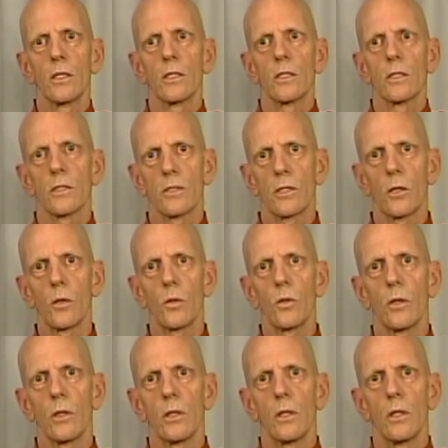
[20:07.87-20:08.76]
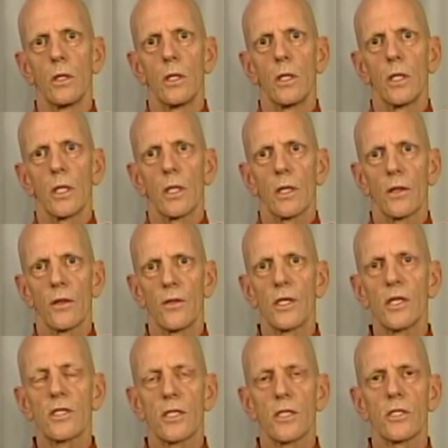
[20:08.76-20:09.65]
So
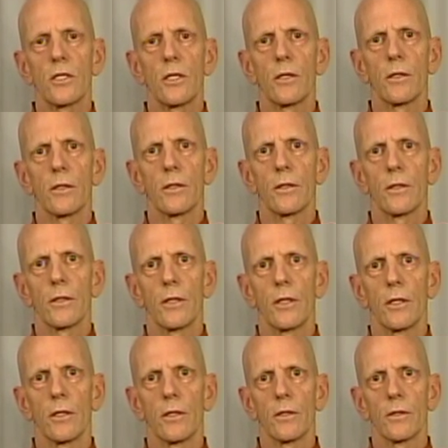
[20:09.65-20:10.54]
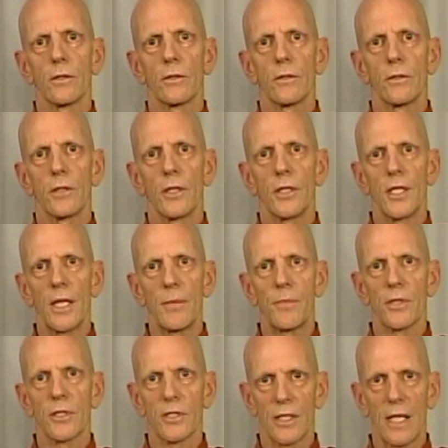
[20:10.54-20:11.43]
this is the
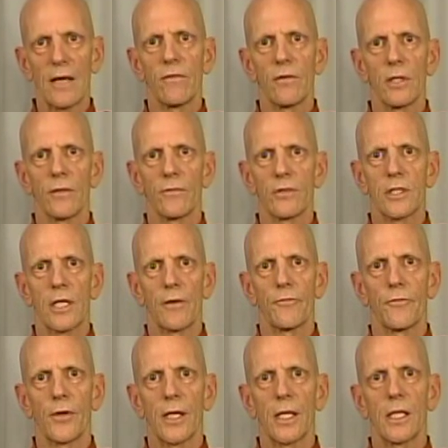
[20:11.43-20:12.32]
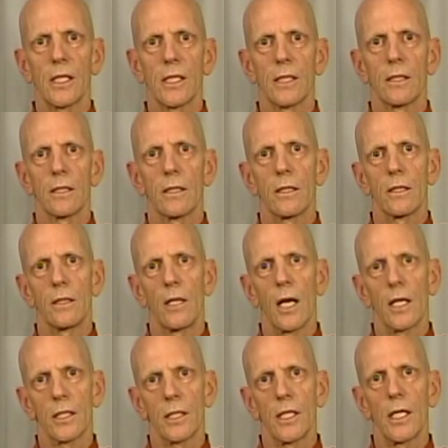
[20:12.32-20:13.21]
deepest level of suffering,
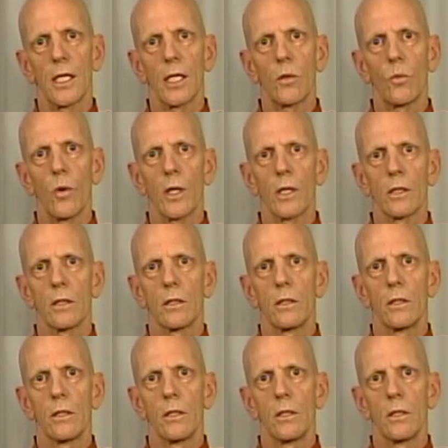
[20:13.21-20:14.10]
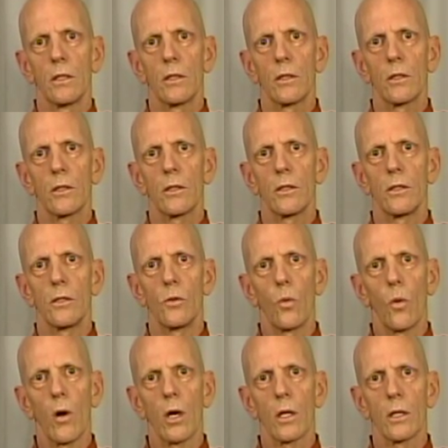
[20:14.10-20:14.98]
not getting what you
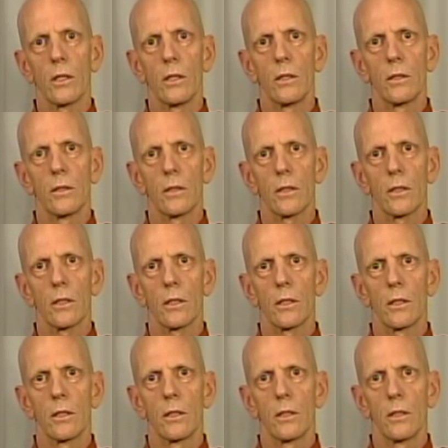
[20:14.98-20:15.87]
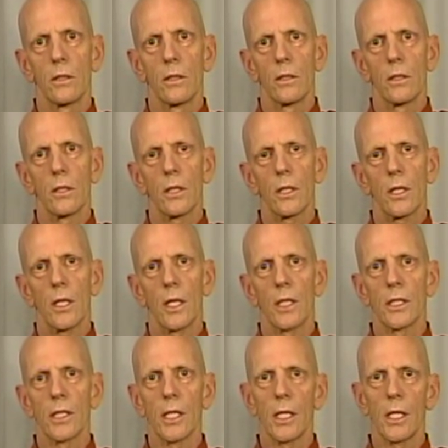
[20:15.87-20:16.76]
want
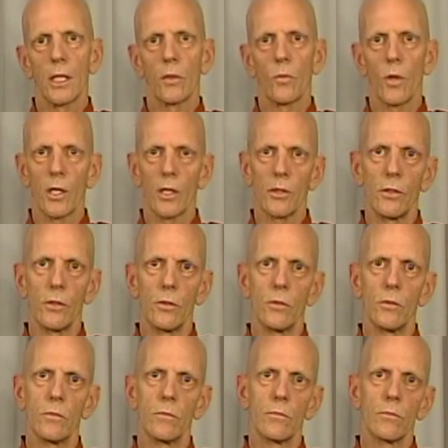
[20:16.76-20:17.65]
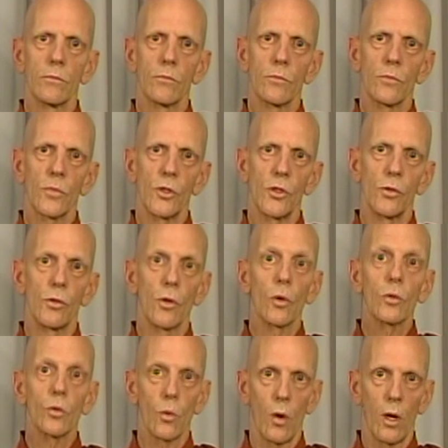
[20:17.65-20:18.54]
and getting what you
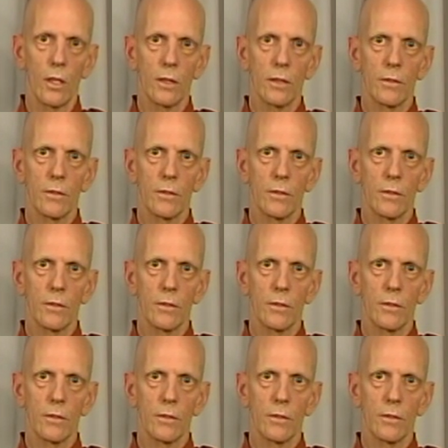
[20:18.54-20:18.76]
don't want.